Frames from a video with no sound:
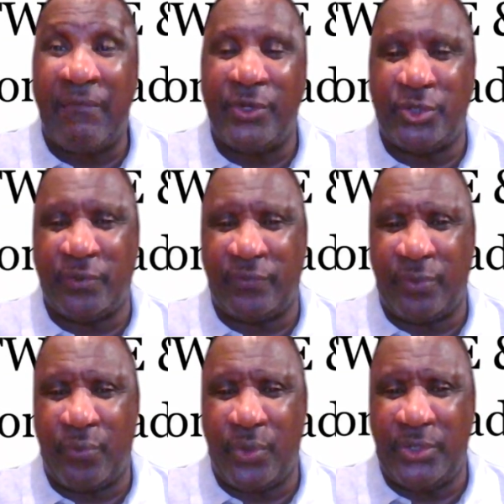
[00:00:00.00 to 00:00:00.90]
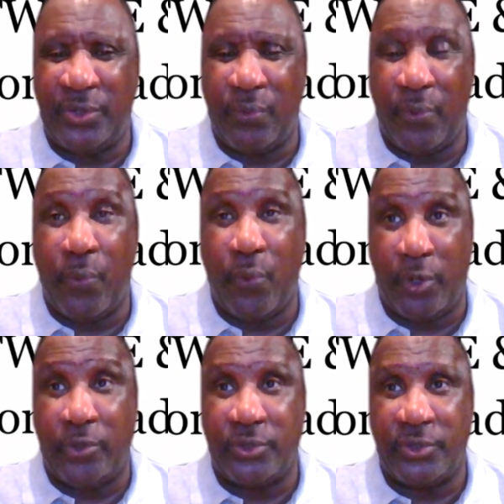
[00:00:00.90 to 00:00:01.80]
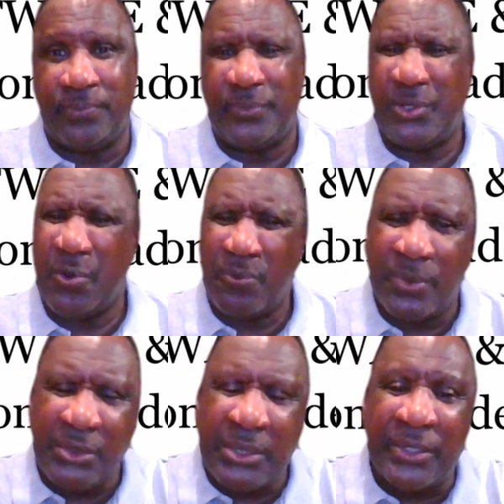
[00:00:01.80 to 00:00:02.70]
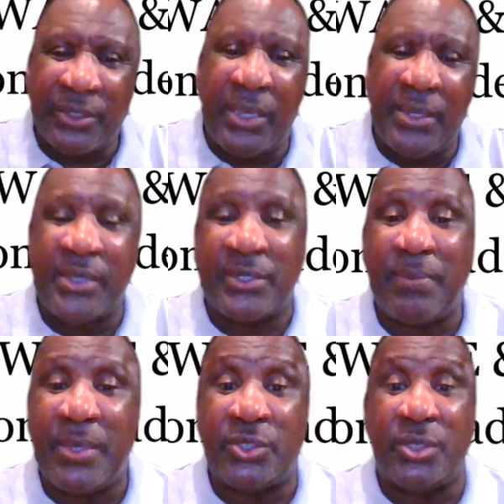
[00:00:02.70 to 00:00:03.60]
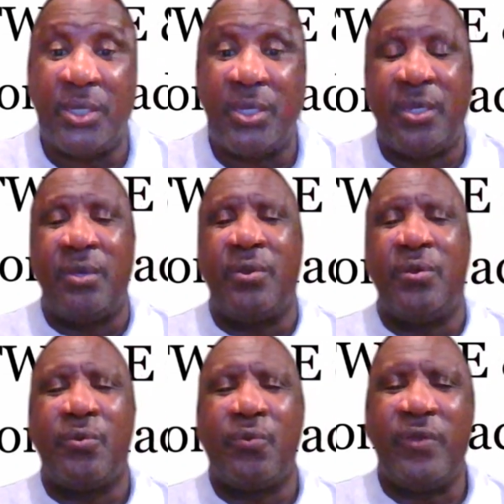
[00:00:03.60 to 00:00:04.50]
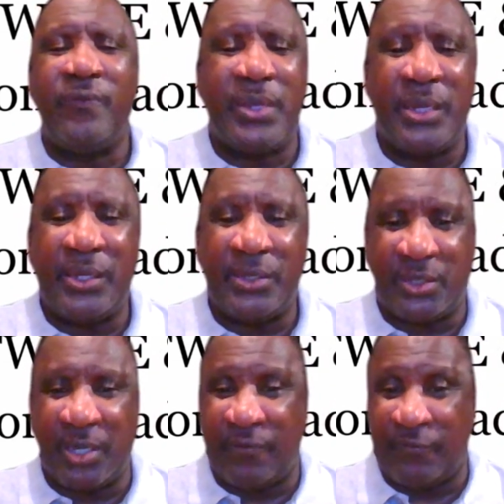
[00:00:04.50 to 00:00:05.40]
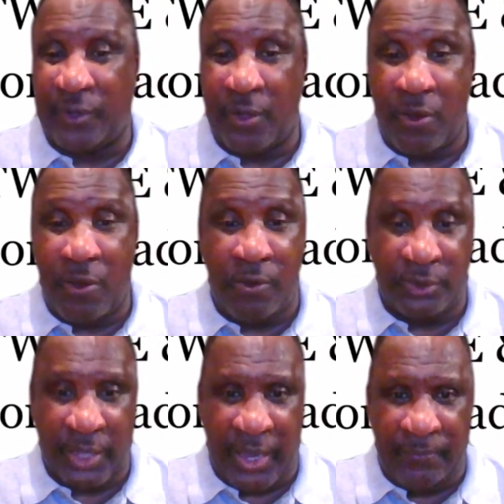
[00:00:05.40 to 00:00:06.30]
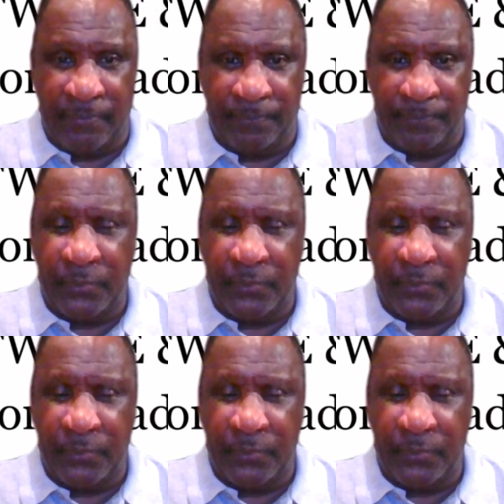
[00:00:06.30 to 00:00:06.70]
by average of retail workers. So as I mentioned, we've been in this stuff for a long time.